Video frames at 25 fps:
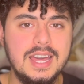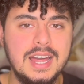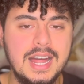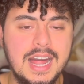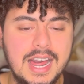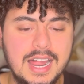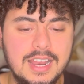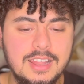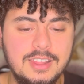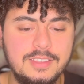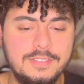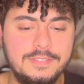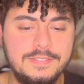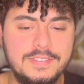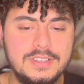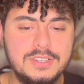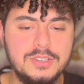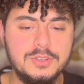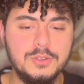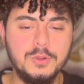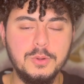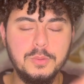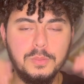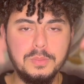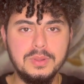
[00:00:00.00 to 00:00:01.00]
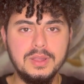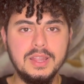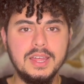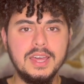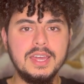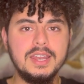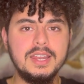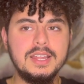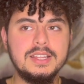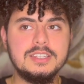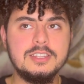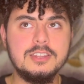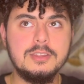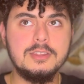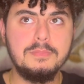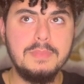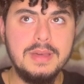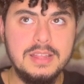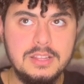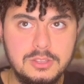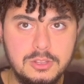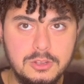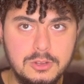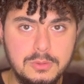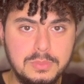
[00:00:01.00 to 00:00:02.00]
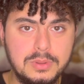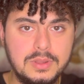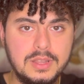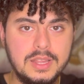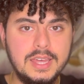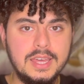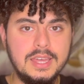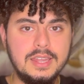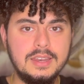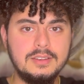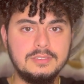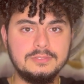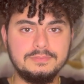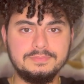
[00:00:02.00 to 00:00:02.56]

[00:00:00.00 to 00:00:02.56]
out of the physical plane into the mental plane,